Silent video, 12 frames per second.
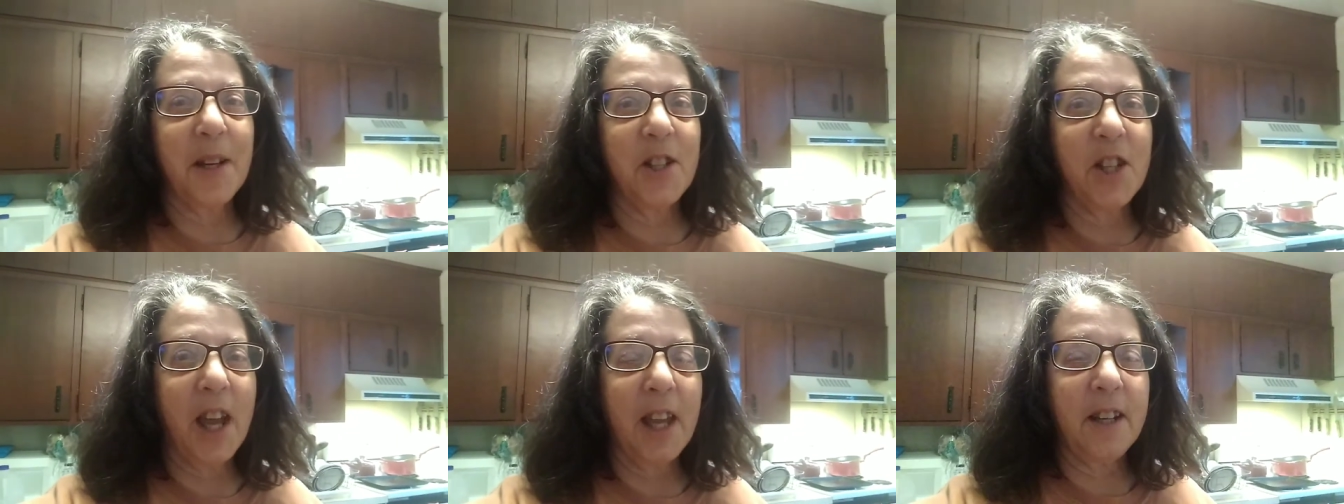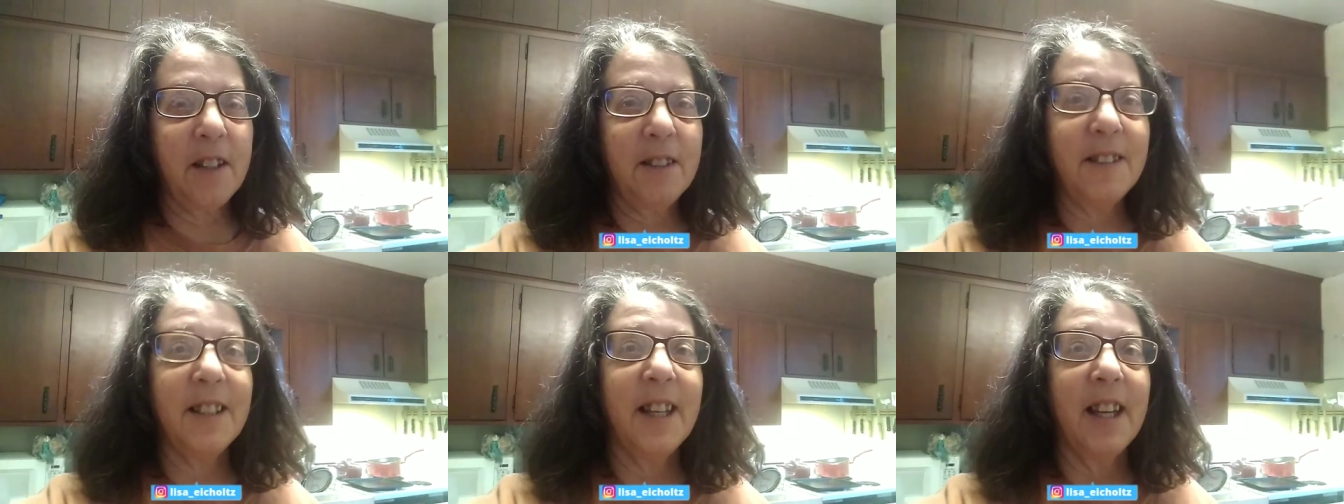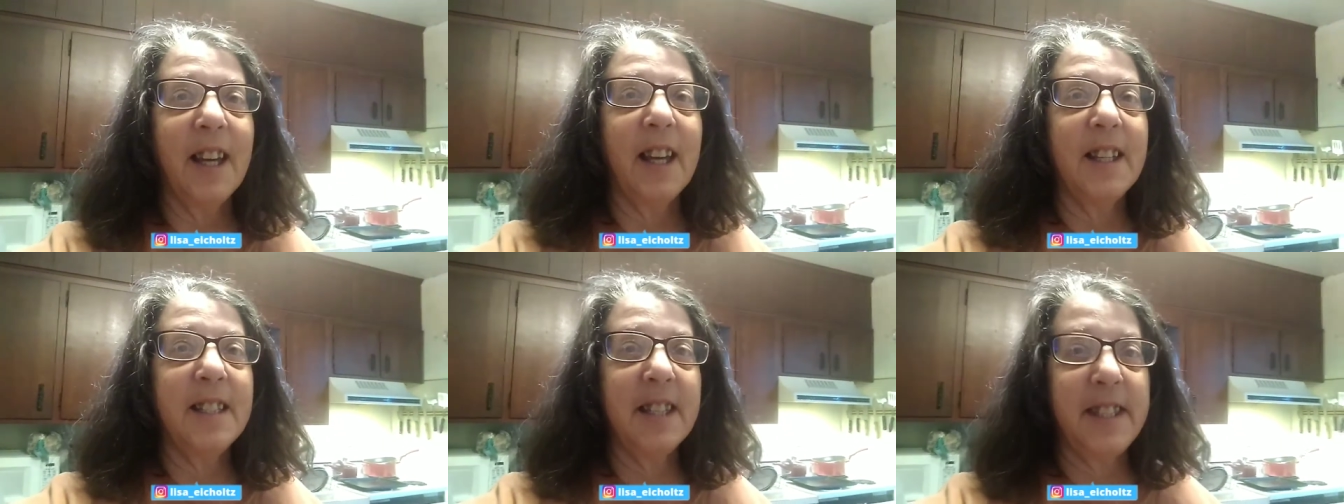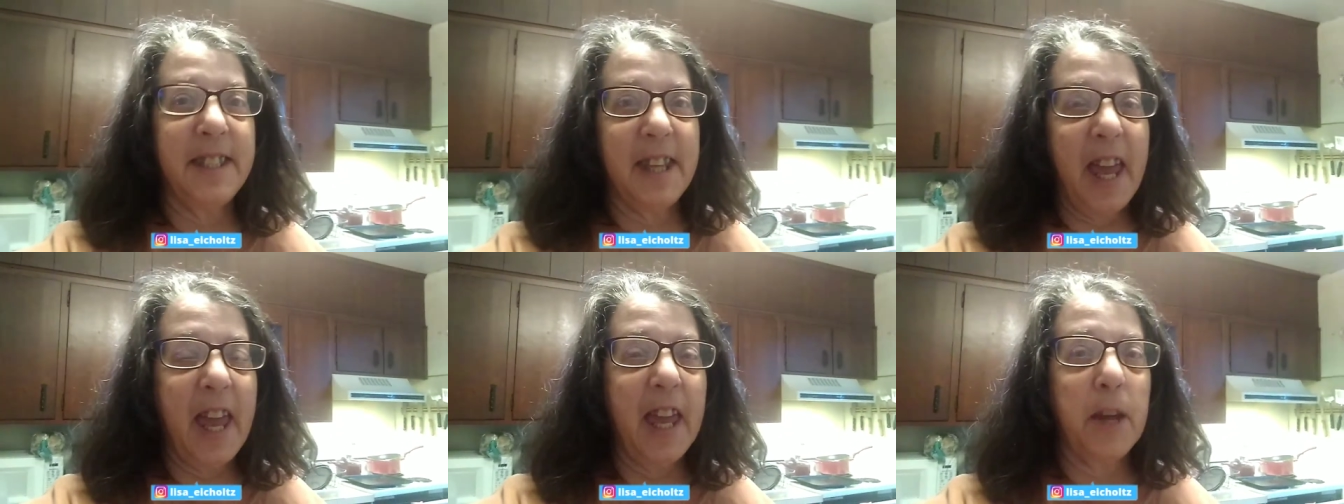my channel.
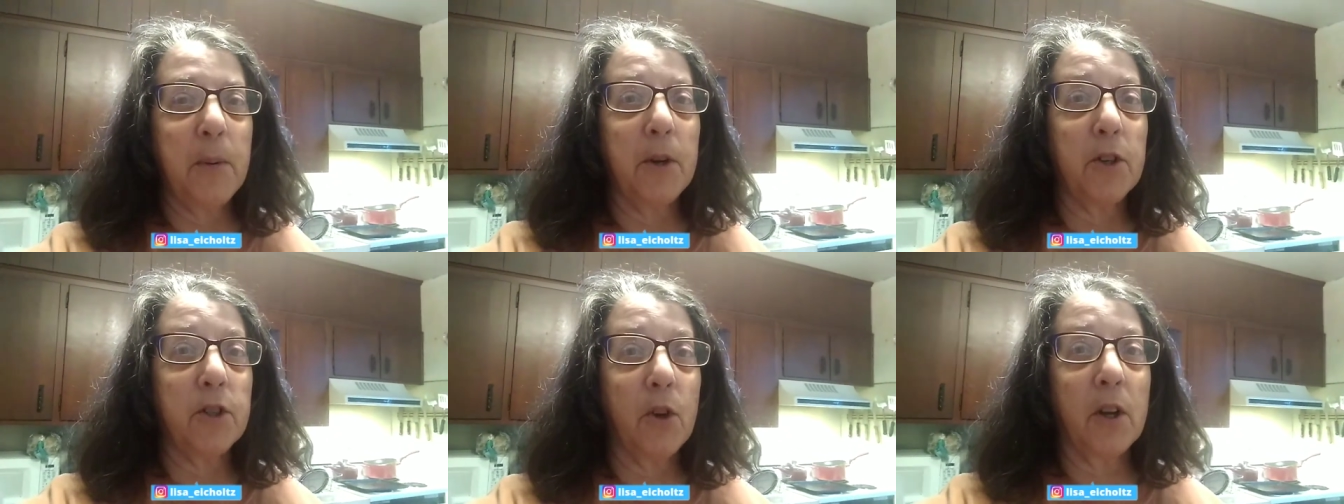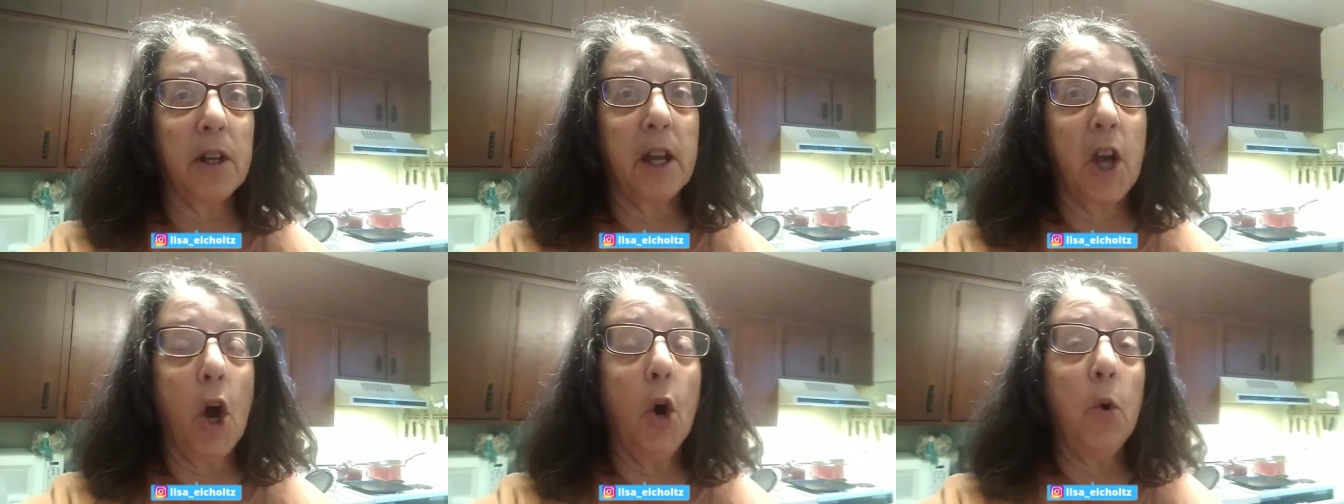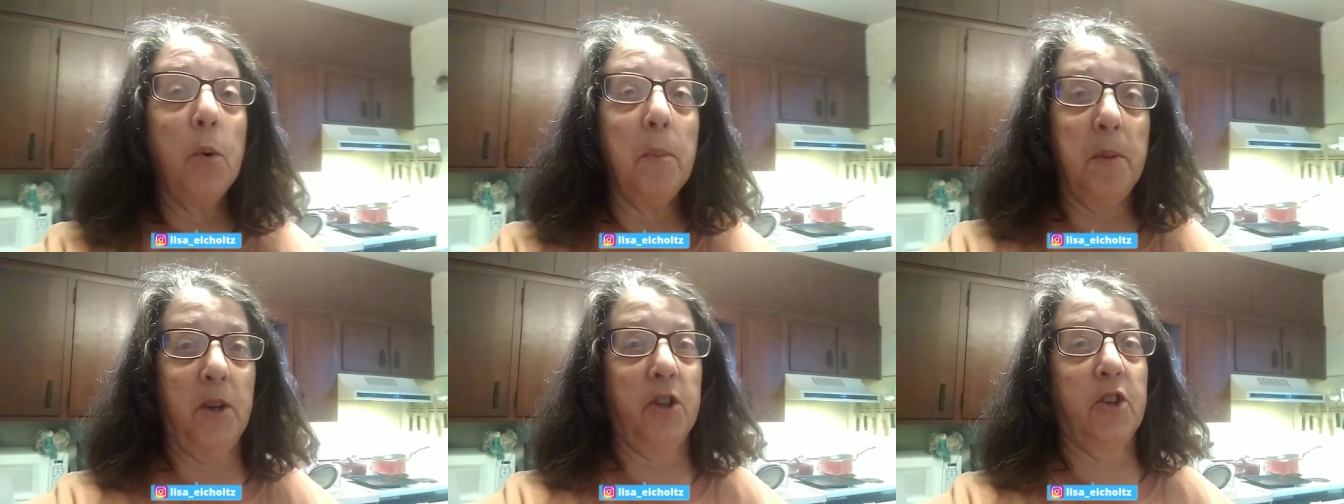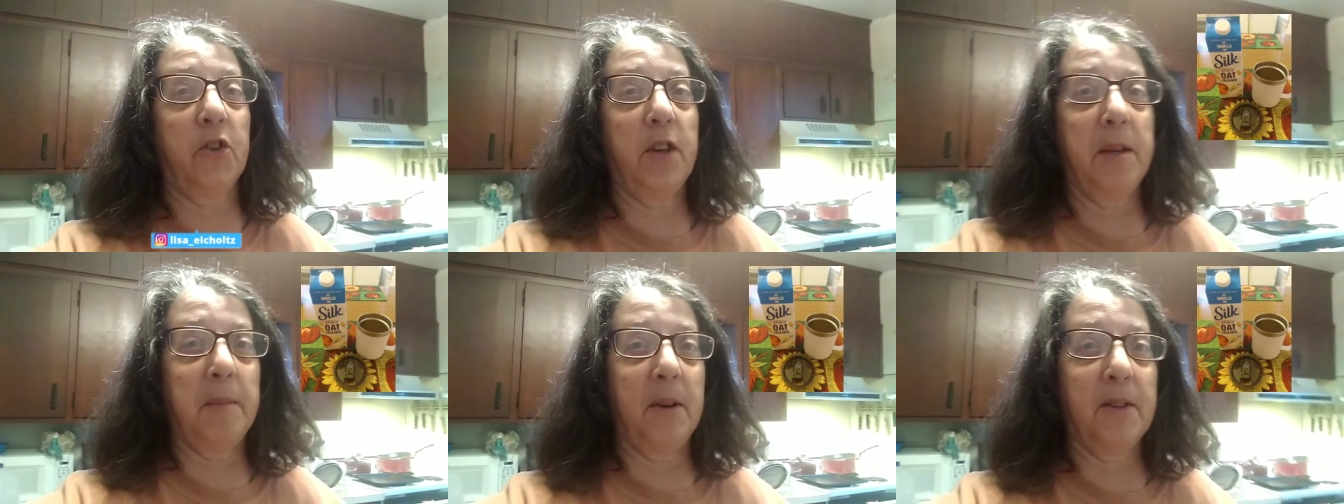Today we are talking oat milk
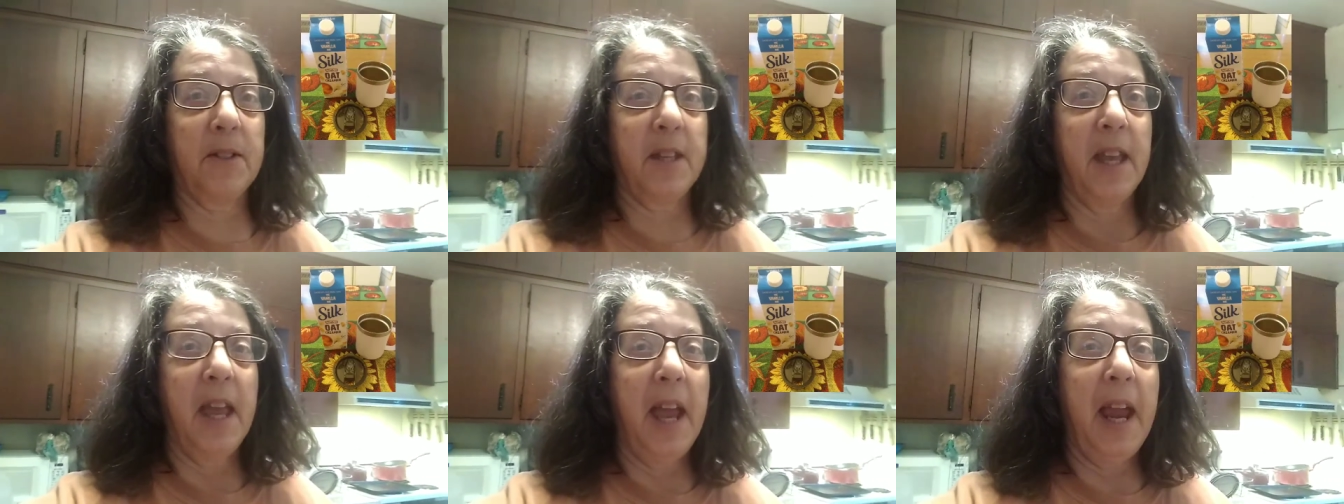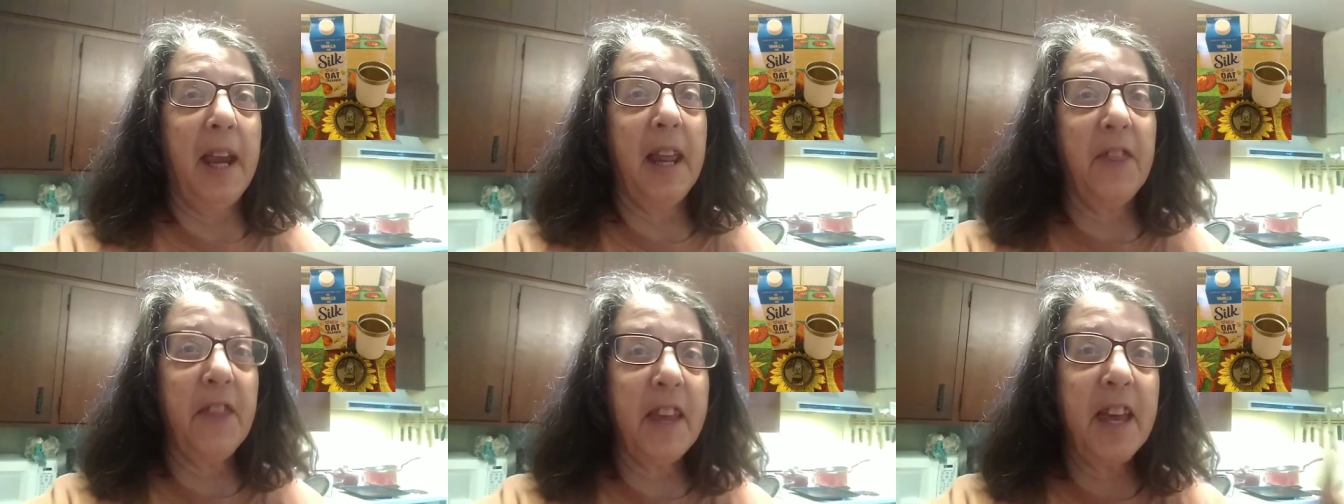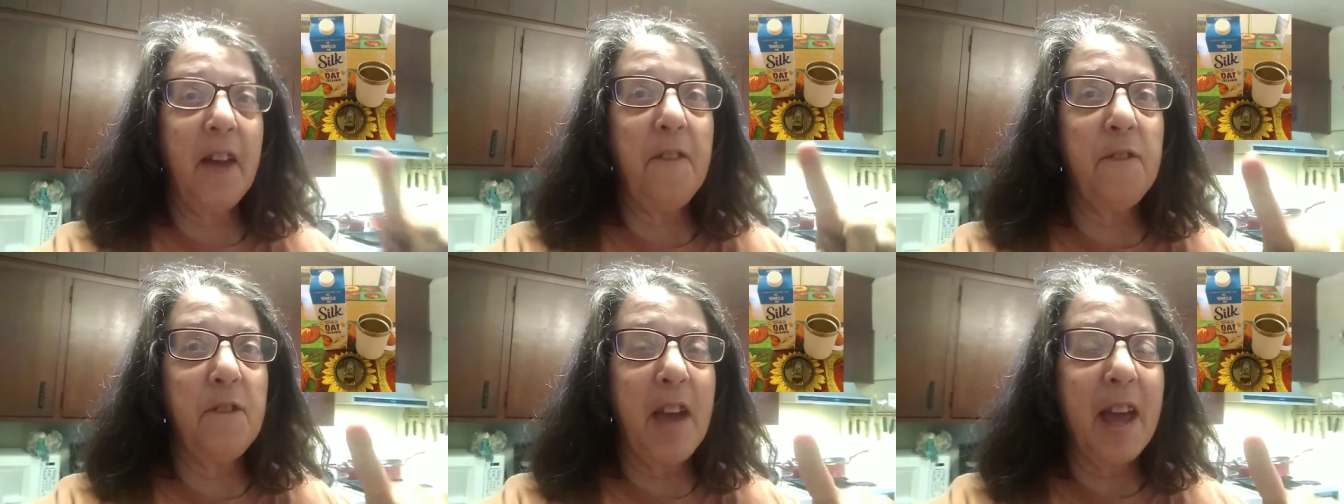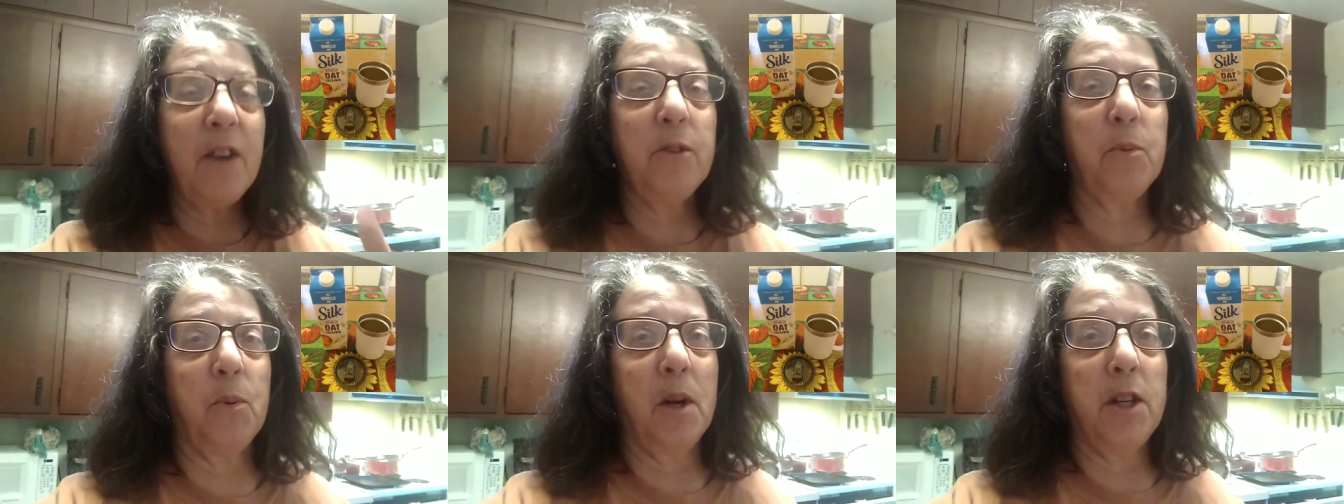creamers, and I think I
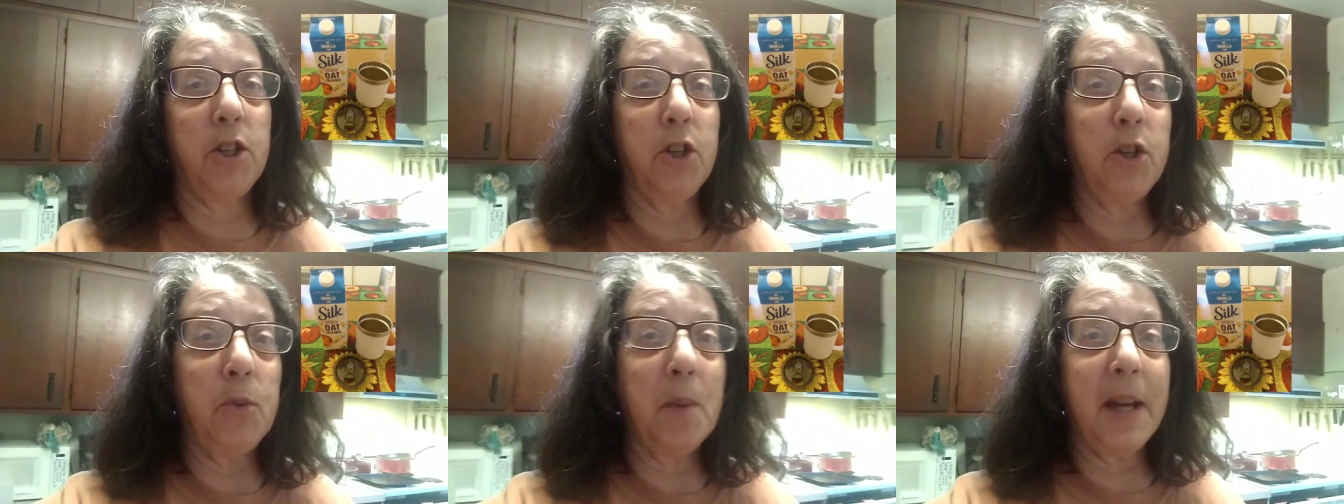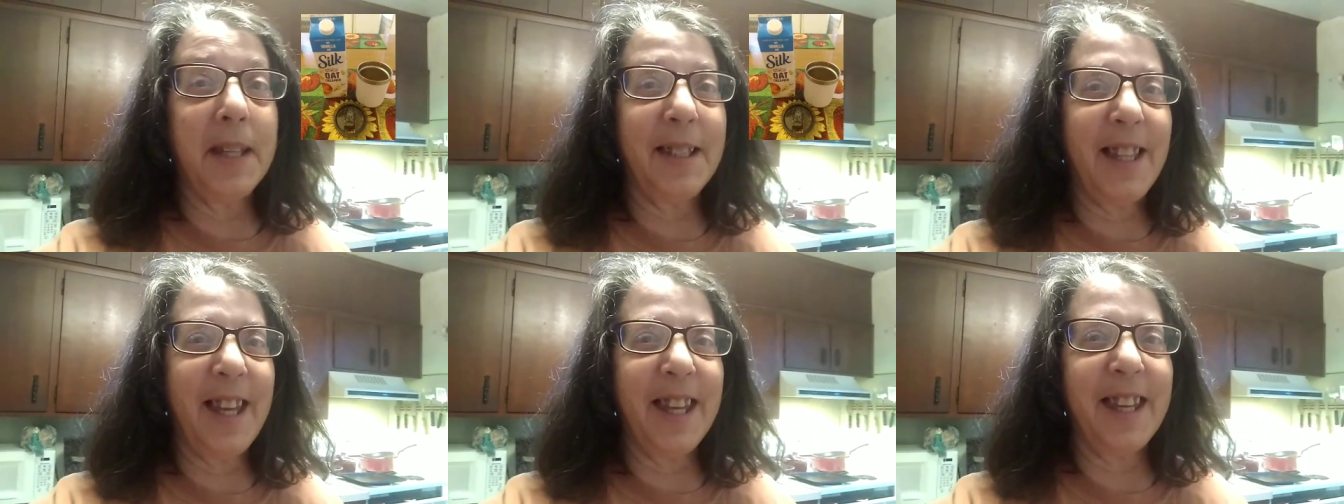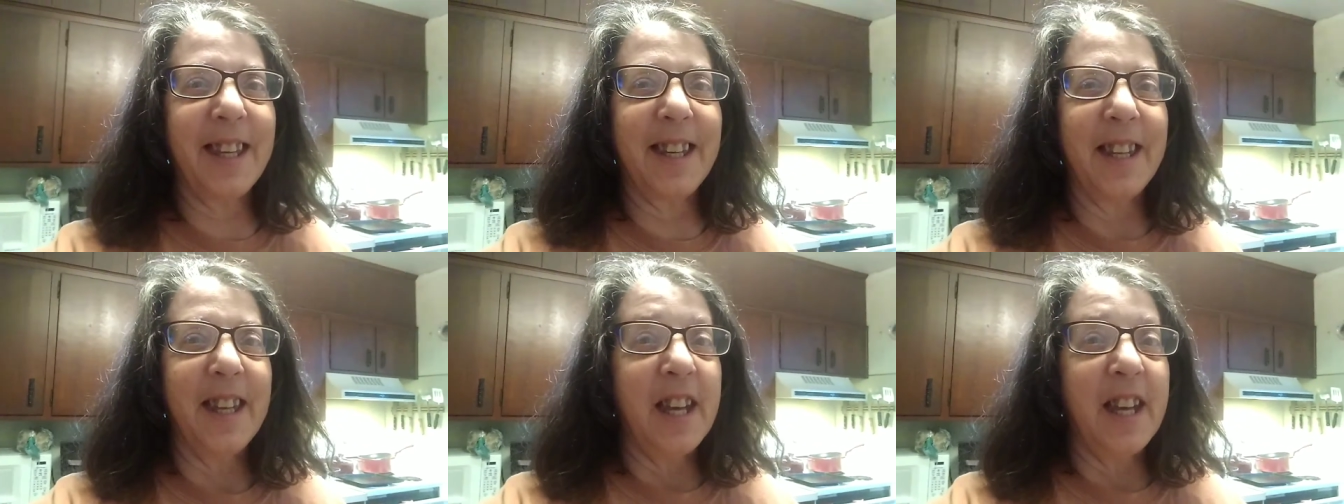found one you might like.